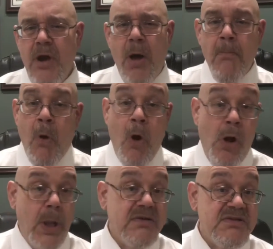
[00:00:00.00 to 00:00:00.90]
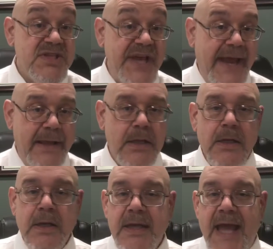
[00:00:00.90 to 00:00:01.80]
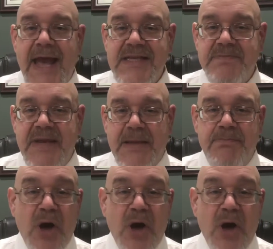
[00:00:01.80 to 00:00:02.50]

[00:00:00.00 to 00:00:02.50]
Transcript: a mall, say, as being